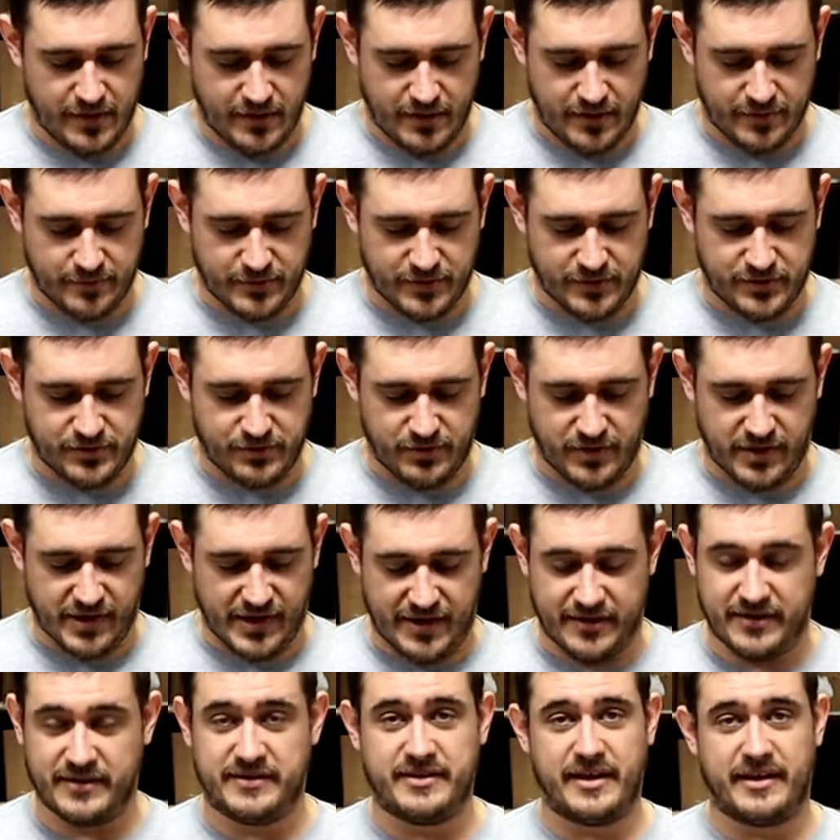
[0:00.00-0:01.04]
I'm going to show you how
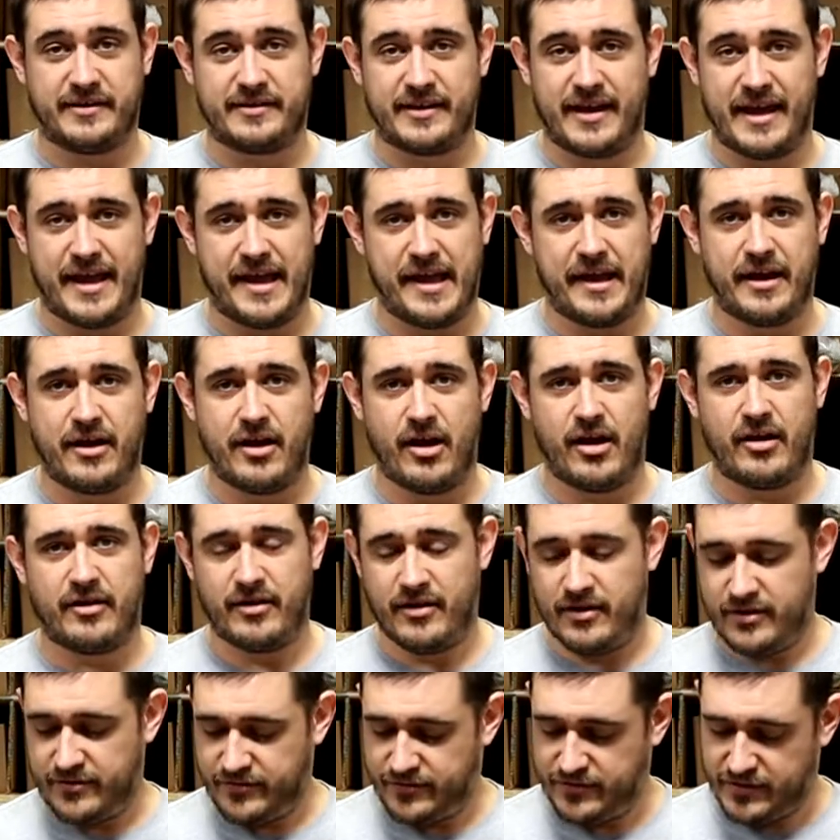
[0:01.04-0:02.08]
to take the handguard
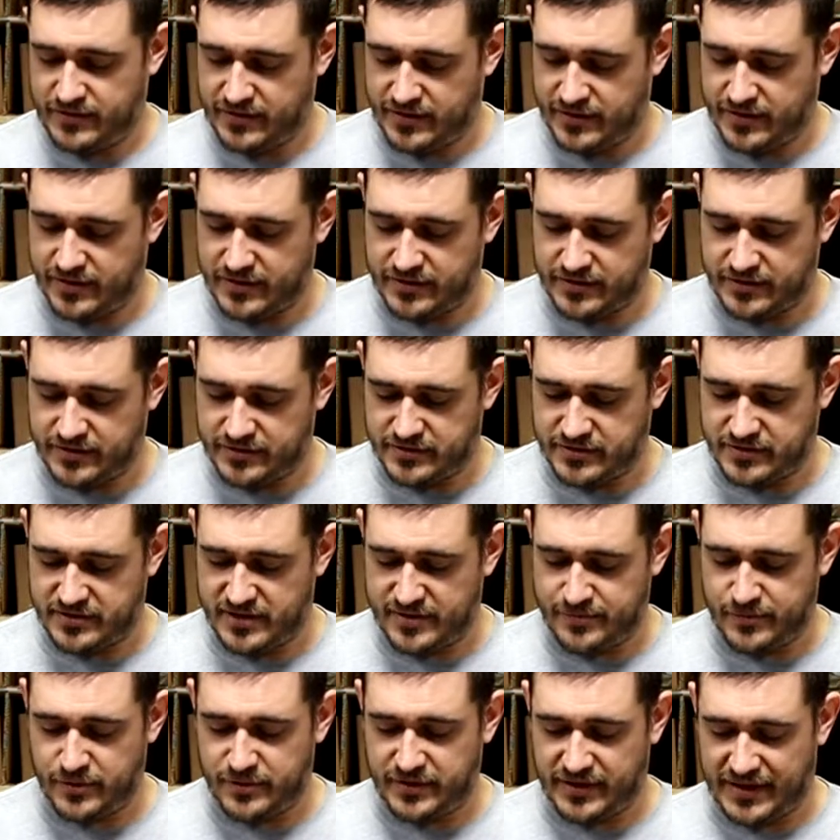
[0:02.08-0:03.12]
off and
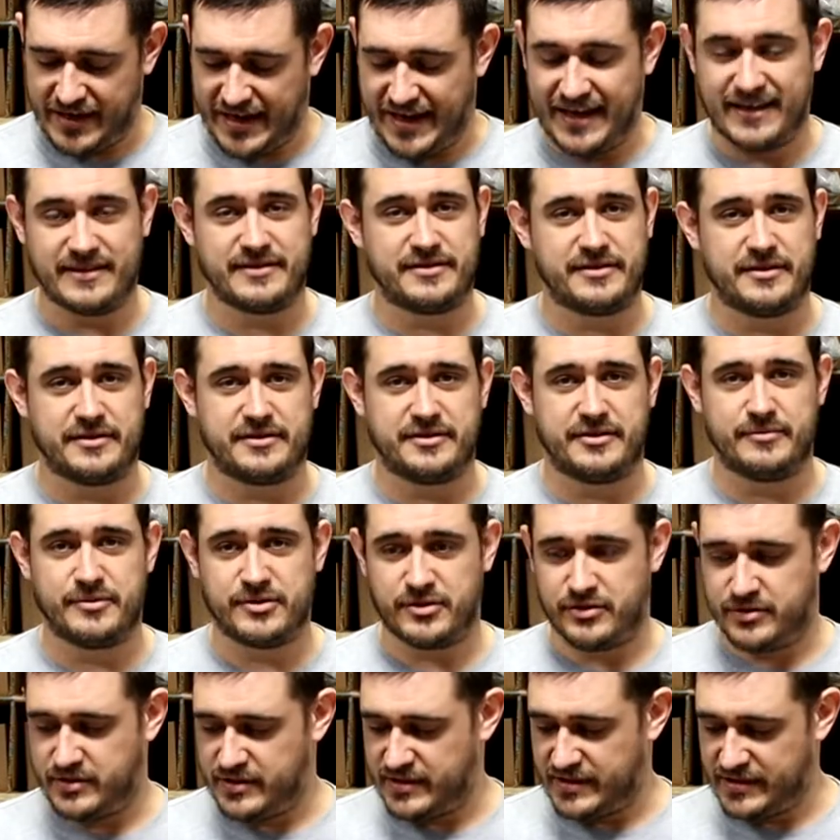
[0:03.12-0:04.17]
disassemble the gas system so
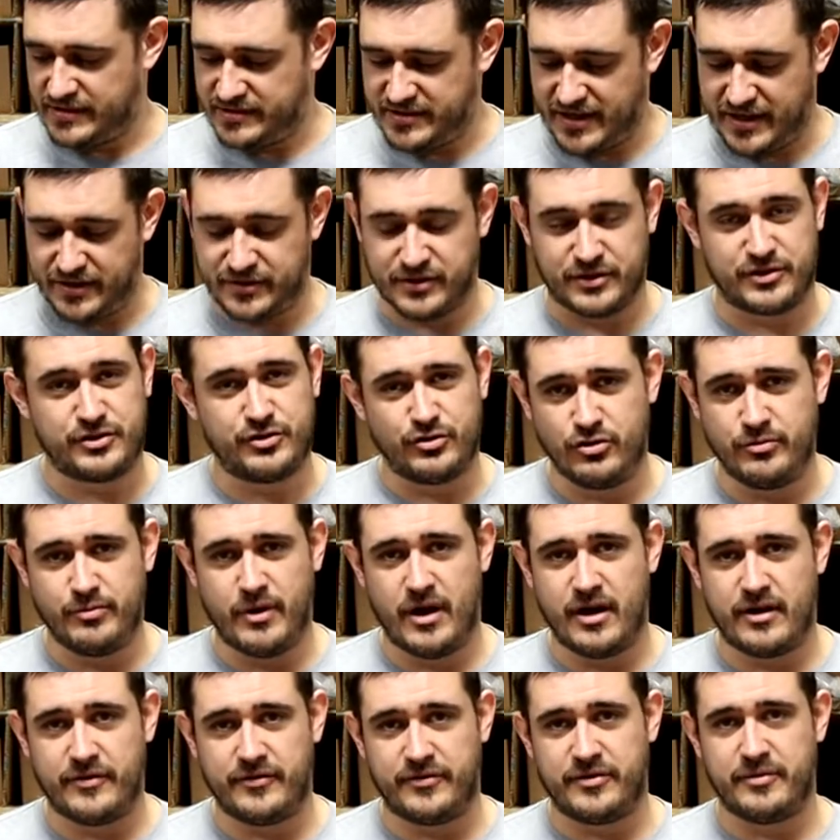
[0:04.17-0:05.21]
you can take the tube
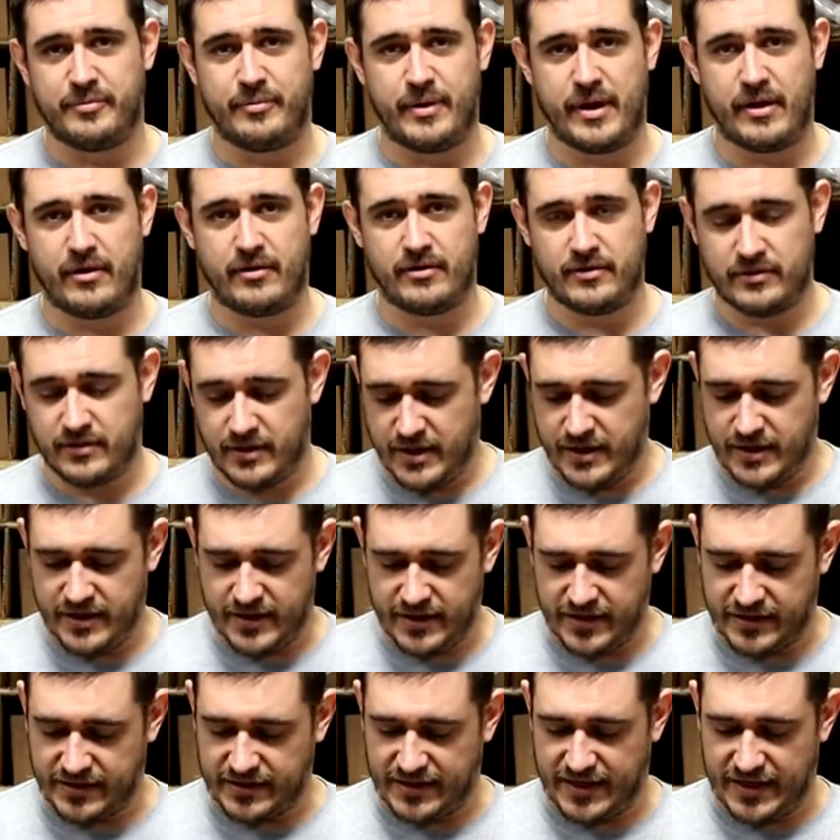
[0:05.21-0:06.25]
off the barrel
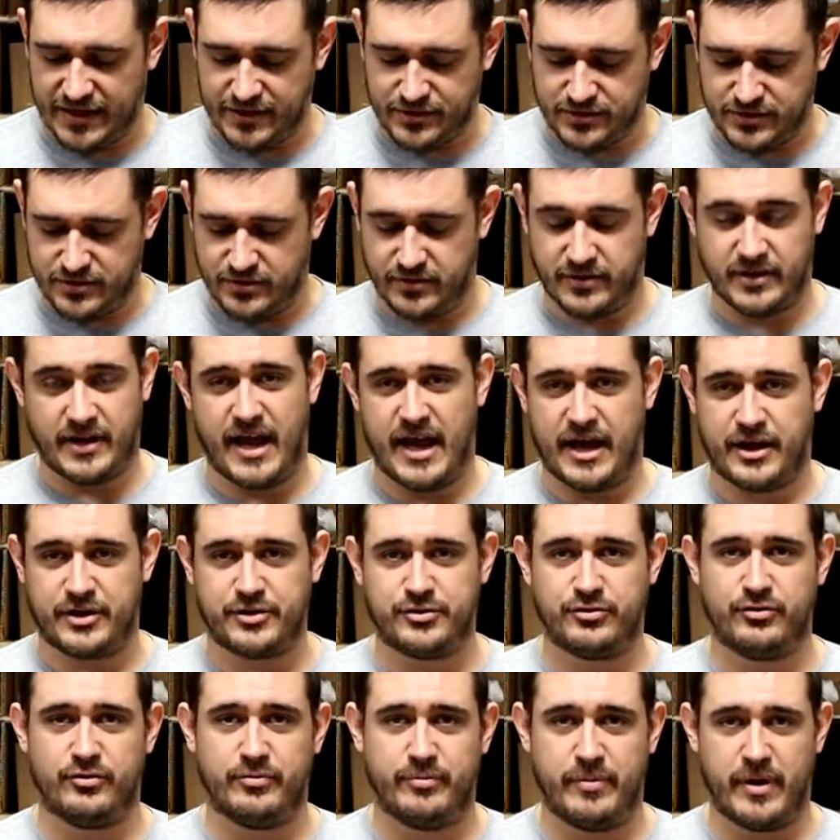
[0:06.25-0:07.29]
and get to the
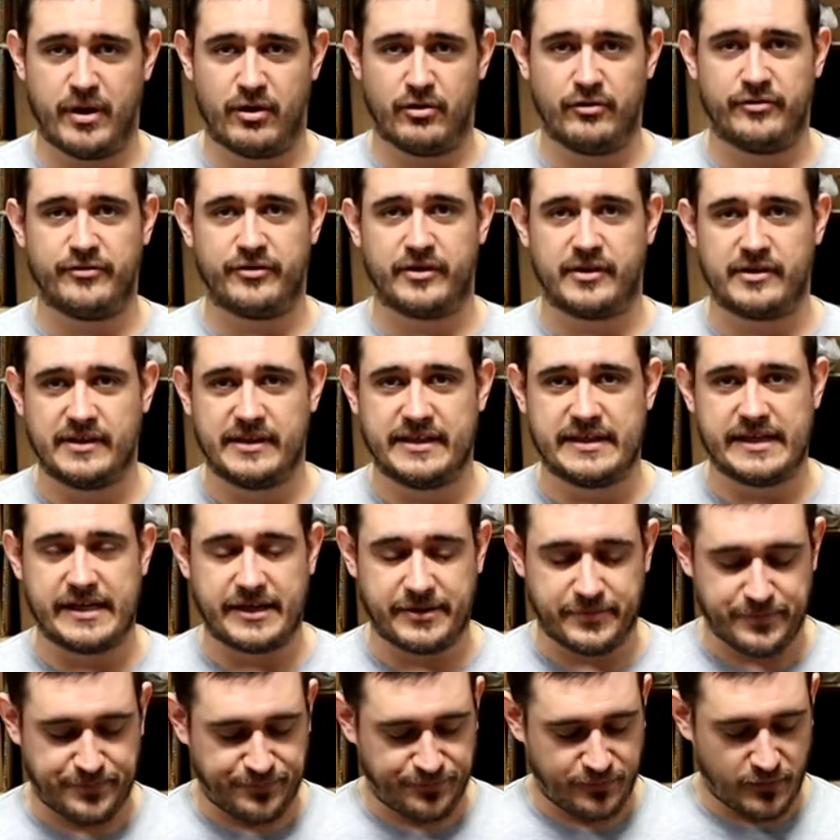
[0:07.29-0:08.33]
actual barrel for cleaning.
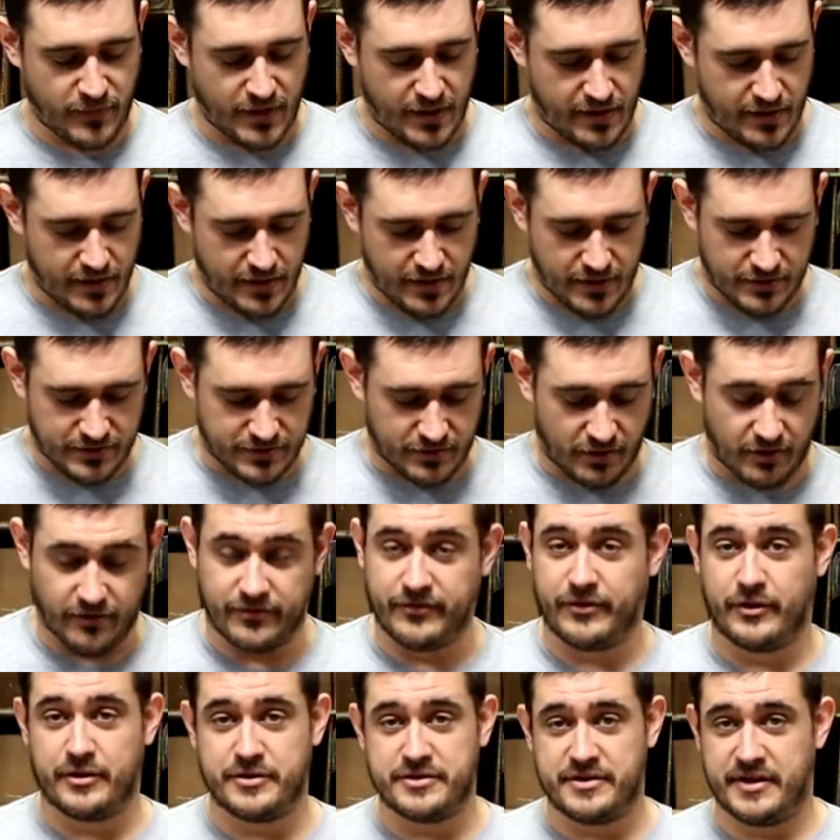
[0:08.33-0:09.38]
So
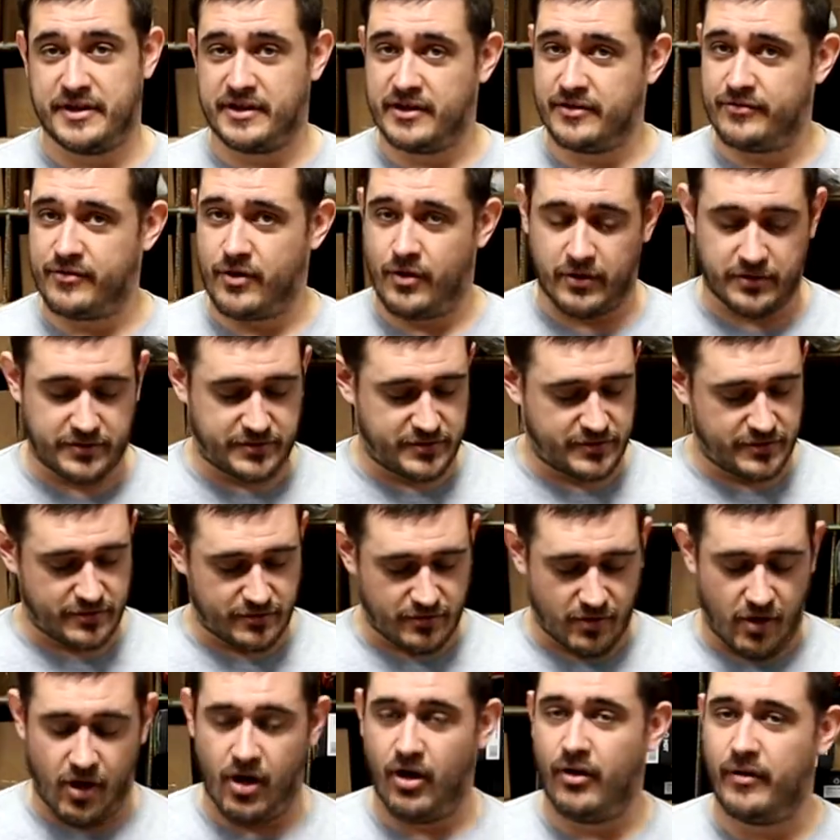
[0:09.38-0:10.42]
first thing, of course,
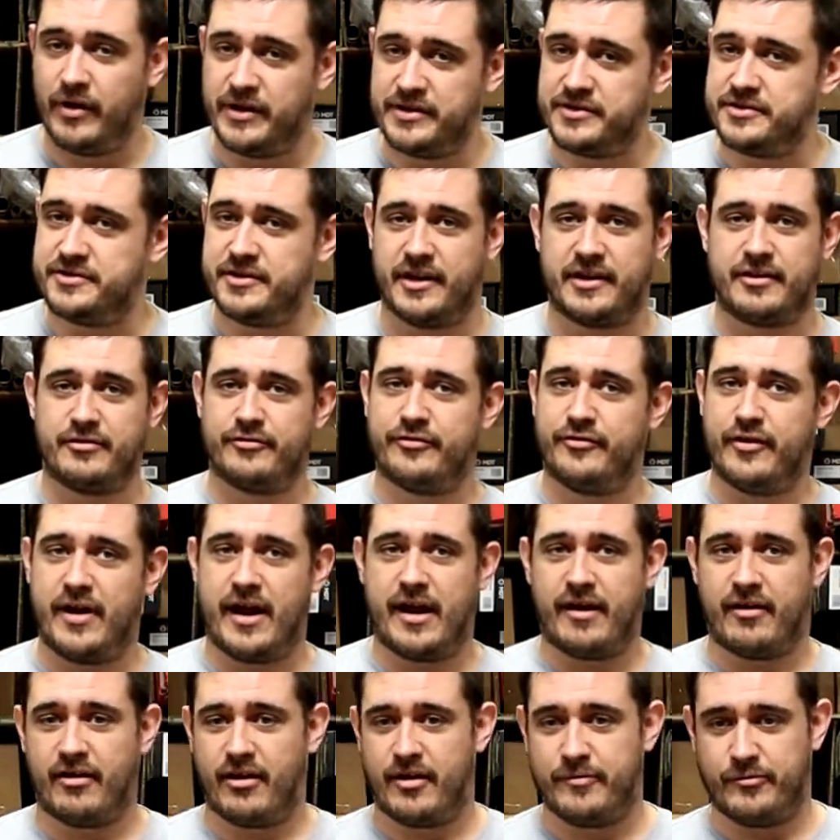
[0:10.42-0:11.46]
always check your
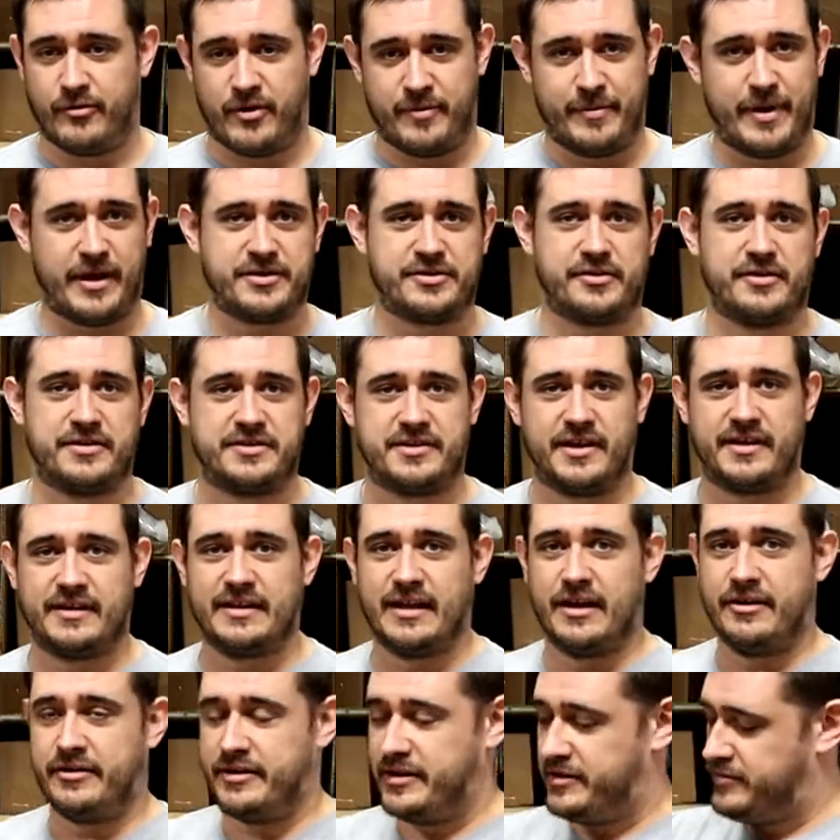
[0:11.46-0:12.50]
firearm. Want to make sure it's
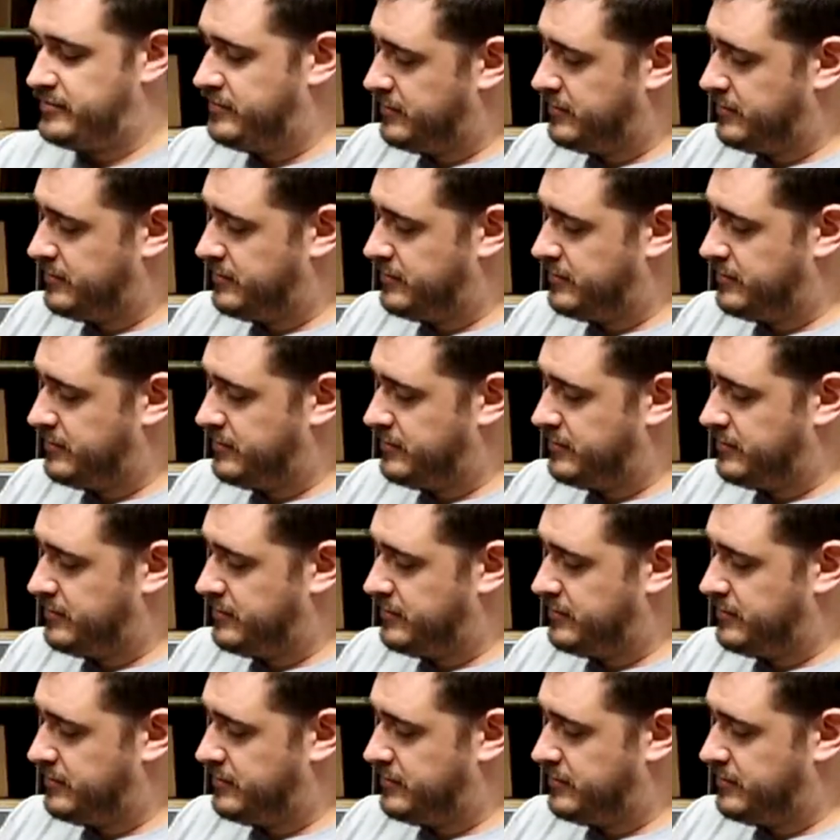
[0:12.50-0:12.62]
unloaded.